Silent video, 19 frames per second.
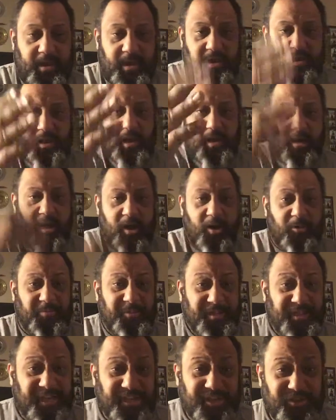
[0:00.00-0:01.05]
Again, I hope
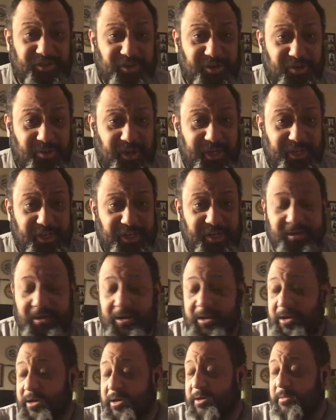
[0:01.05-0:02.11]
this answered your question,
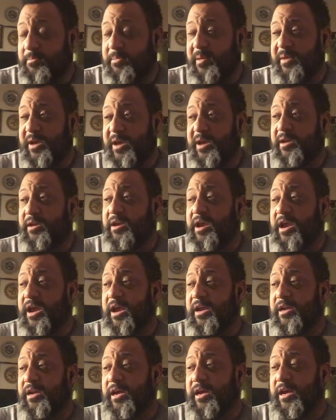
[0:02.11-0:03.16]
my man.
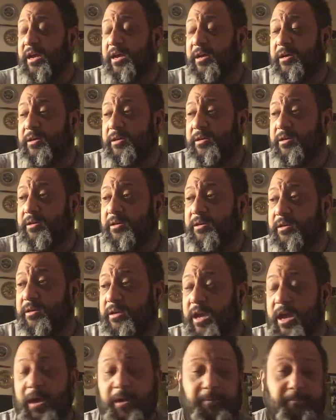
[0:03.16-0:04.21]
And
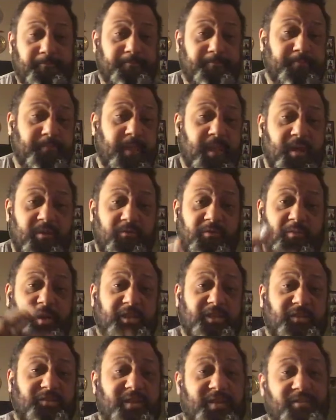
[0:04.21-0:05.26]
yeah,
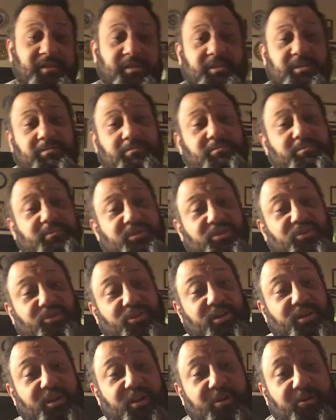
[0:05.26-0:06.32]
Vermont Survivalist,
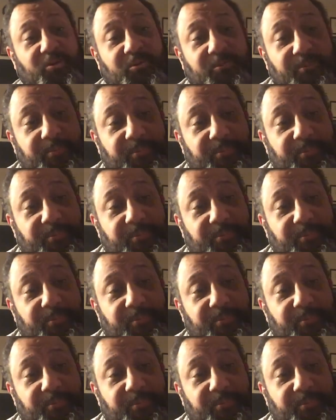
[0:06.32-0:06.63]
good to go.